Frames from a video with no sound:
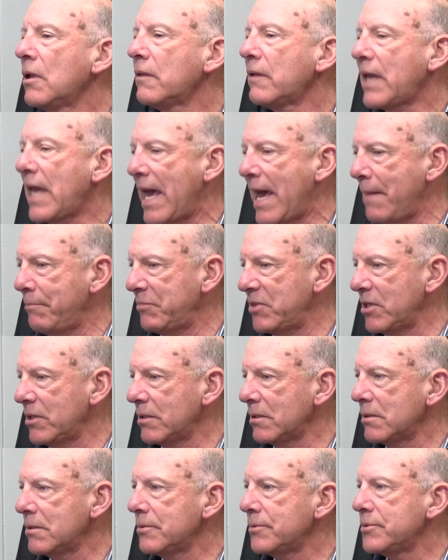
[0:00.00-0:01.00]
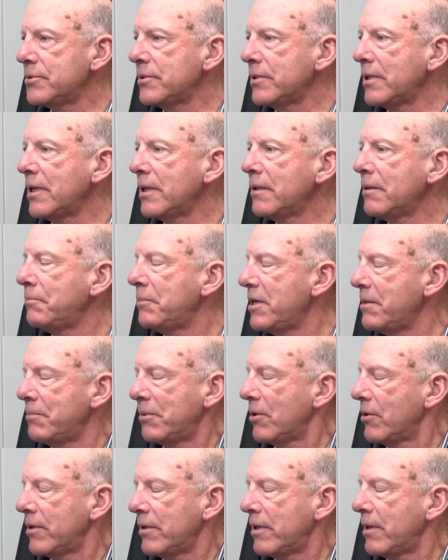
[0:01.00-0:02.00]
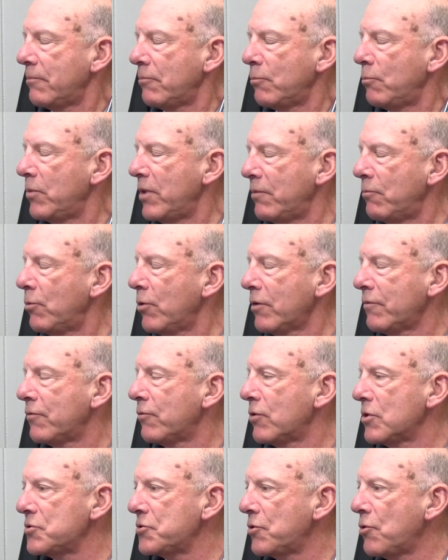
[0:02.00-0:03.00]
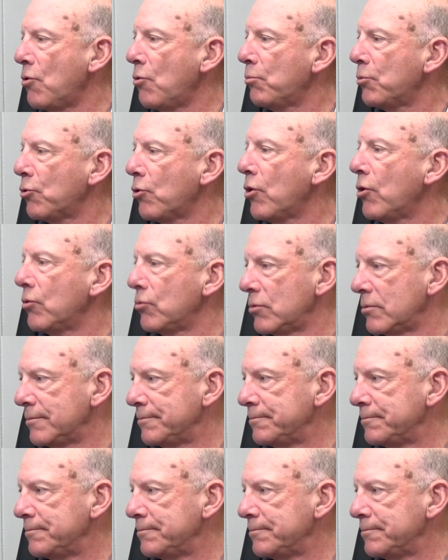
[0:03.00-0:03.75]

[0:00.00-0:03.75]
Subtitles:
captains and the people that work for us are homegrown.